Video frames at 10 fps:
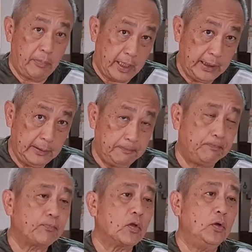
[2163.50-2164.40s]
bike,
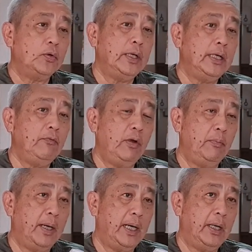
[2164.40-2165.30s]
okay,
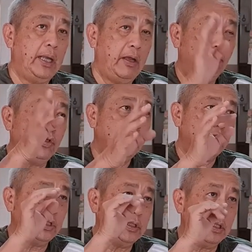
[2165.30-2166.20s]
whereby every
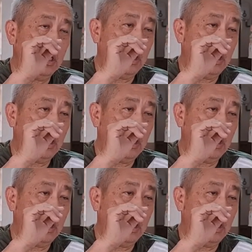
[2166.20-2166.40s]
day